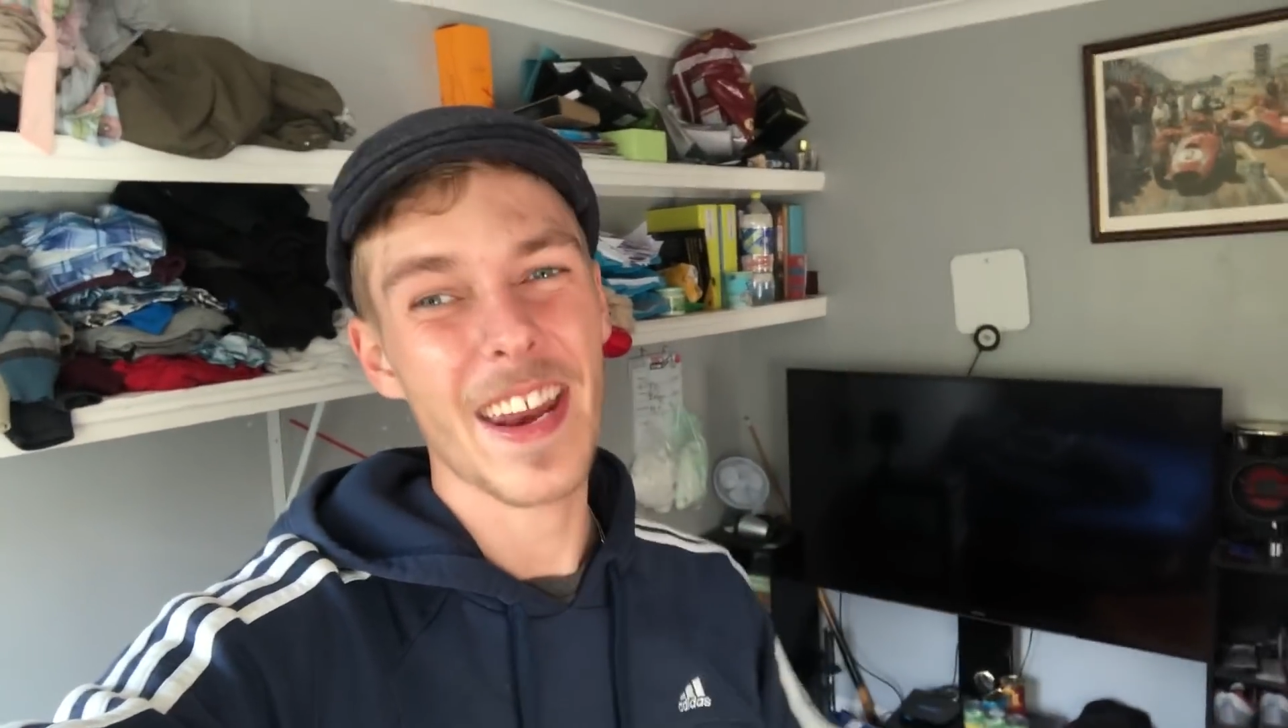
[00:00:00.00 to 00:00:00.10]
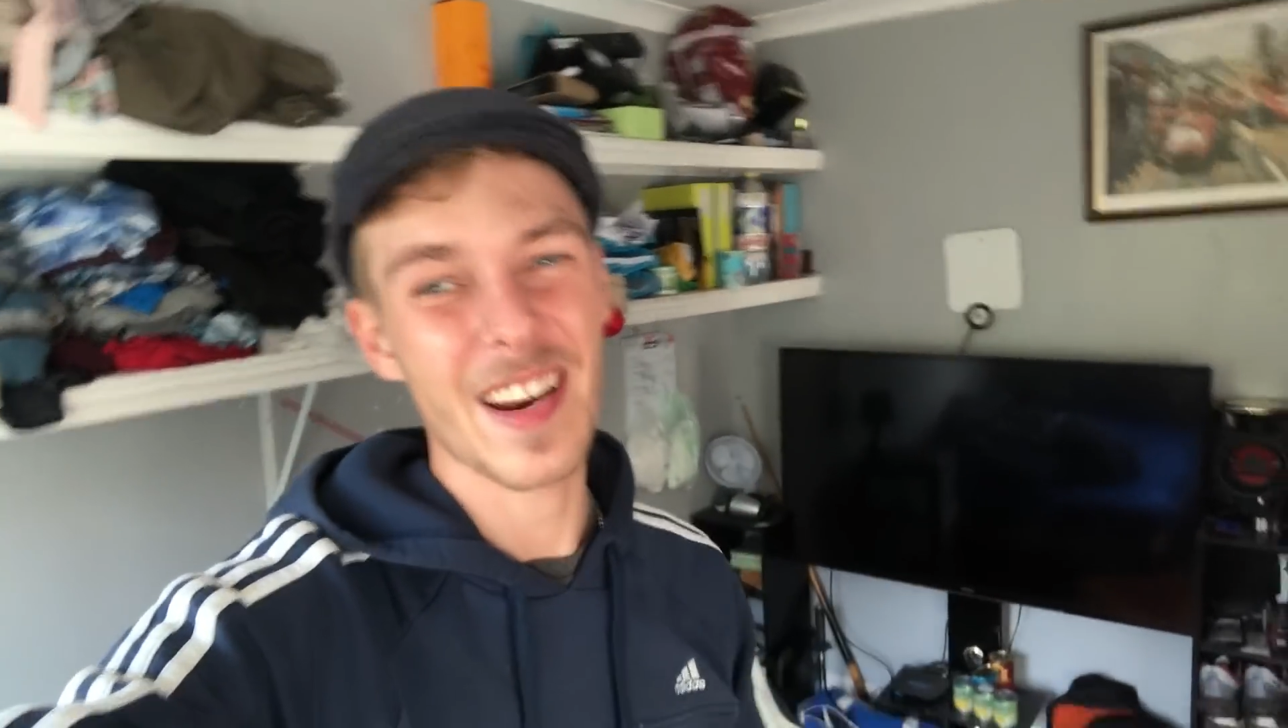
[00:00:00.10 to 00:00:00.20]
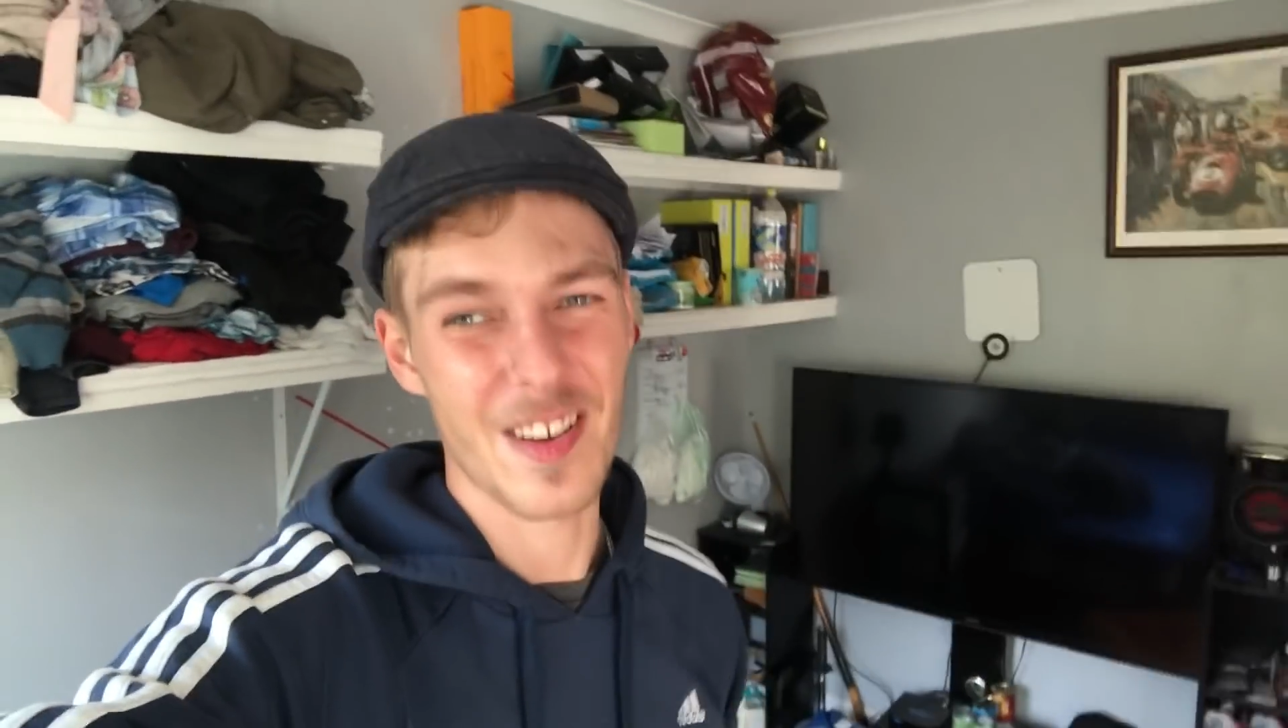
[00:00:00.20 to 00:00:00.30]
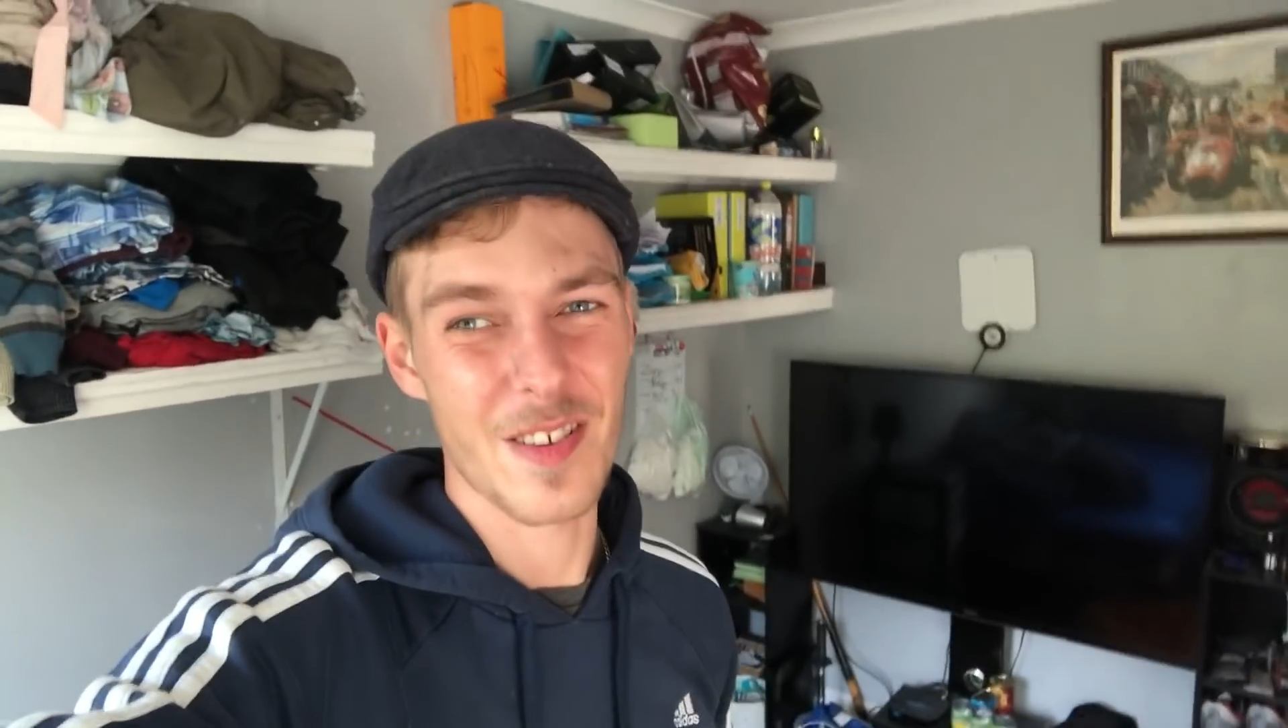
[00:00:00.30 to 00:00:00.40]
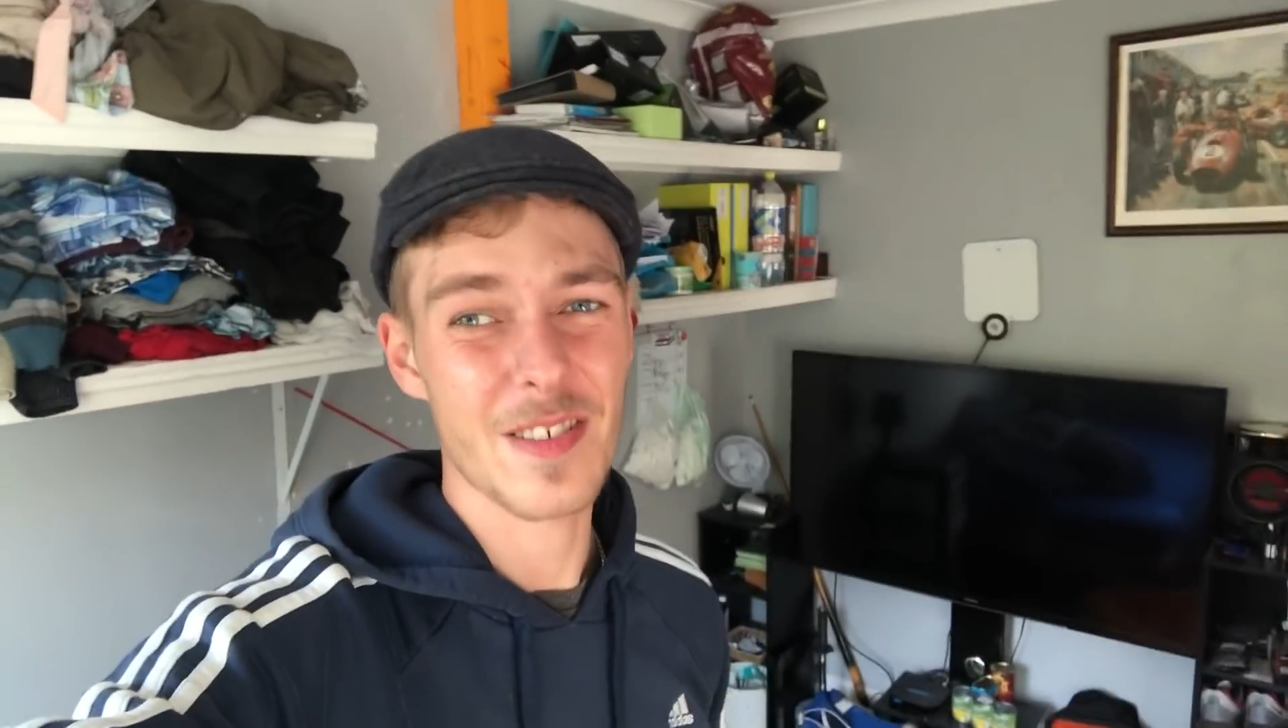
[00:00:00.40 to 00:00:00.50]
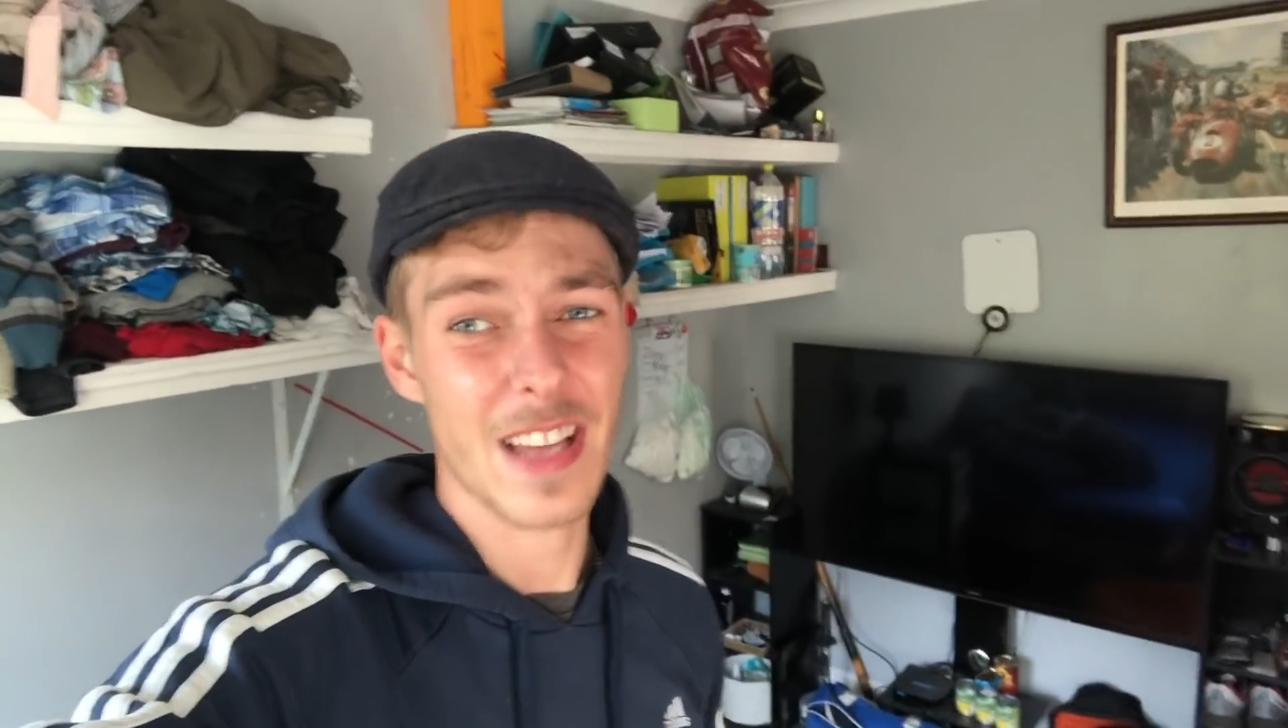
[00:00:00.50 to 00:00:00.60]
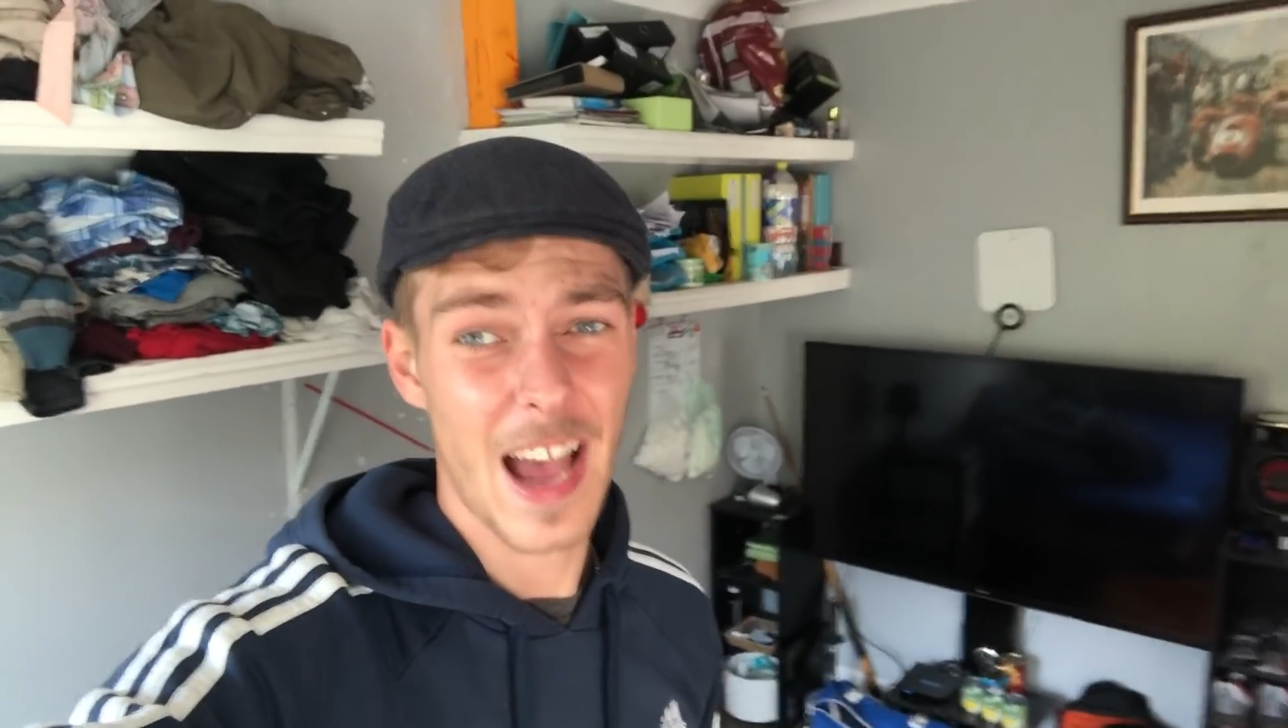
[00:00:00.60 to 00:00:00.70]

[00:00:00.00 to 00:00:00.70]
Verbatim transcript: and it looks